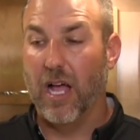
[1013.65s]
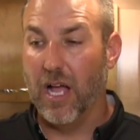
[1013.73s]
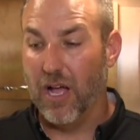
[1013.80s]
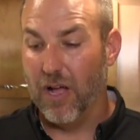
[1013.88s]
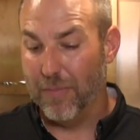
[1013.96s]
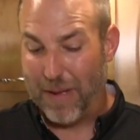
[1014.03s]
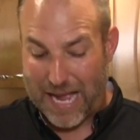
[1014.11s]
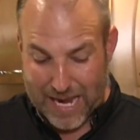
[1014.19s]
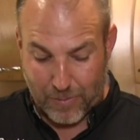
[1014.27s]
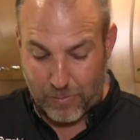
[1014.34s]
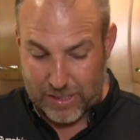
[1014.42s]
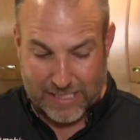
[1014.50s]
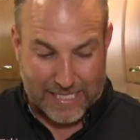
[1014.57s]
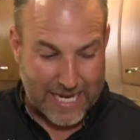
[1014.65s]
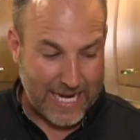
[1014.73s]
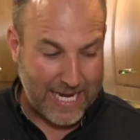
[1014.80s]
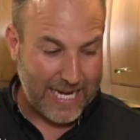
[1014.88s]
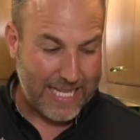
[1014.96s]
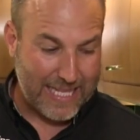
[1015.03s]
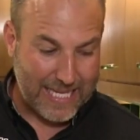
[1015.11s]
I would
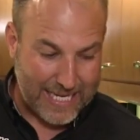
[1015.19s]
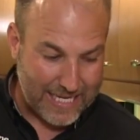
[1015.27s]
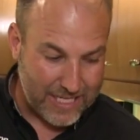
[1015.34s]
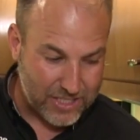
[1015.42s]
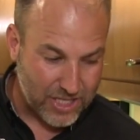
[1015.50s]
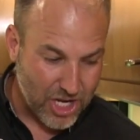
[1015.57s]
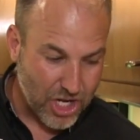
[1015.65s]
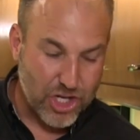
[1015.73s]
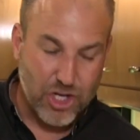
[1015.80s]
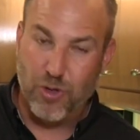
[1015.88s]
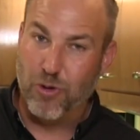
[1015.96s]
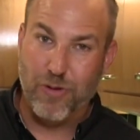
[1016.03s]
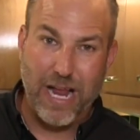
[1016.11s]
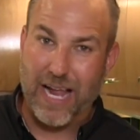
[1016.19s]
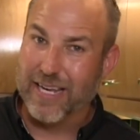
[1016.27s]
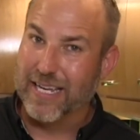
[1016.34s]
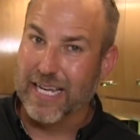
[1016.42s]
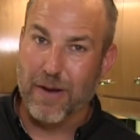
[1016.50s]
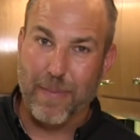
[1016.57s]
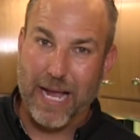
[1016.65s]
say in these, you do not
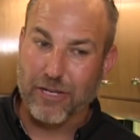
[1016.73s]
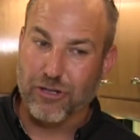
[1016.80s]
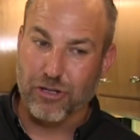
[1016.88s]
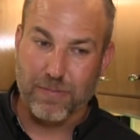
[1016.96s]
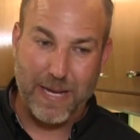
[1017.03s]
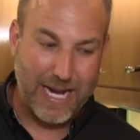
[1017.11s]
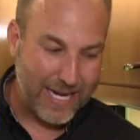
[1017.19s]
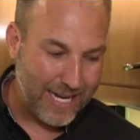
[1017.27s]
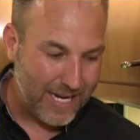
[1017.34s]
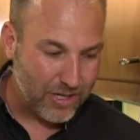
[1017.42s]
need a mattress pad.